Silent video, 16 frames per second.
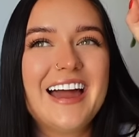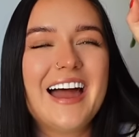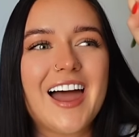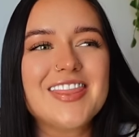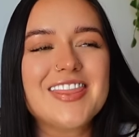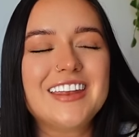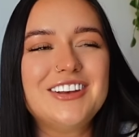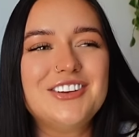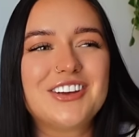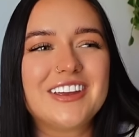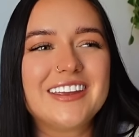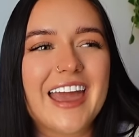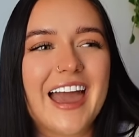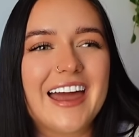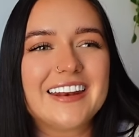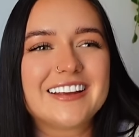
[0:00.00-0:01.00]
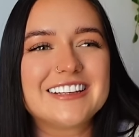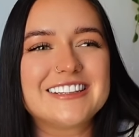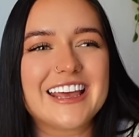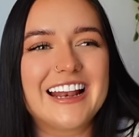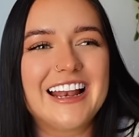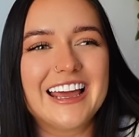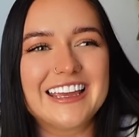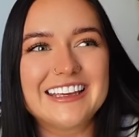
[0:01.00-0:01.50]
And then you can get, because
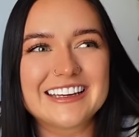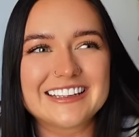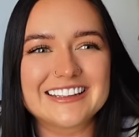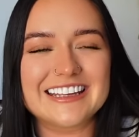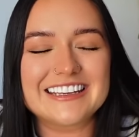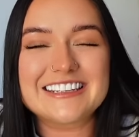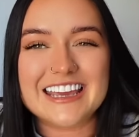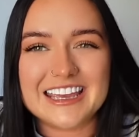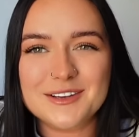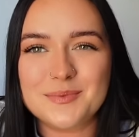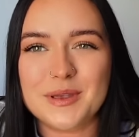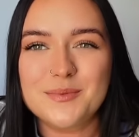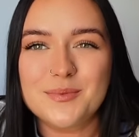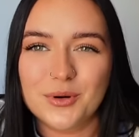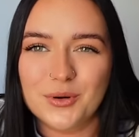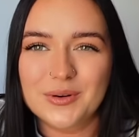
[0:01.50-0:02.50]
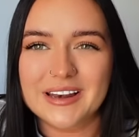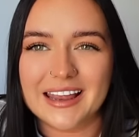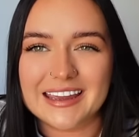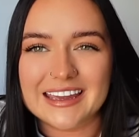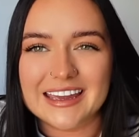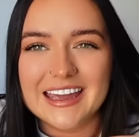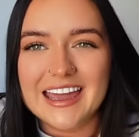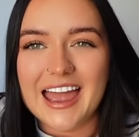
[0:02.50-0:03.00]
they take people and
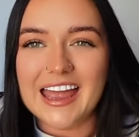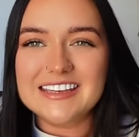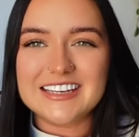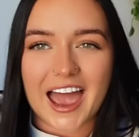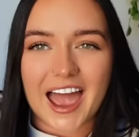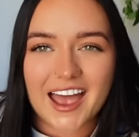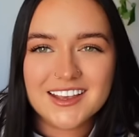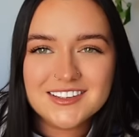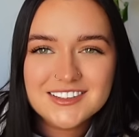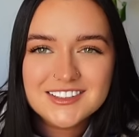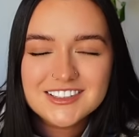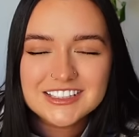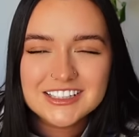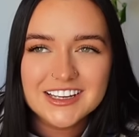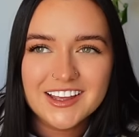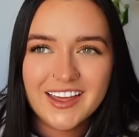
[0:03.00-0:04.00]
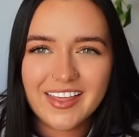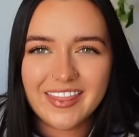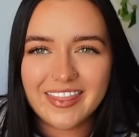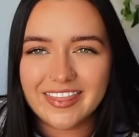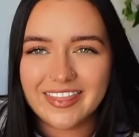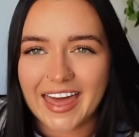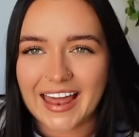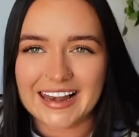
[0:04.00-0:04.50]
like test
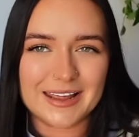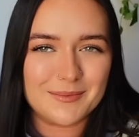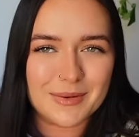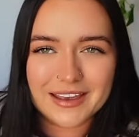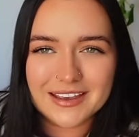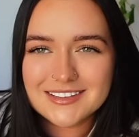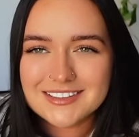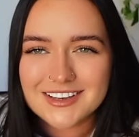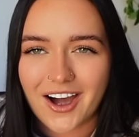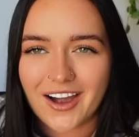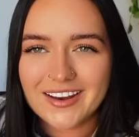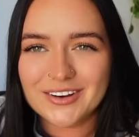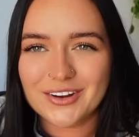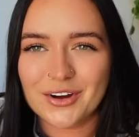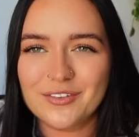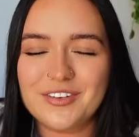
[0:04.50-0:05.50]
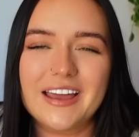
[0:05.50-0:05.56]
their limits, kind of.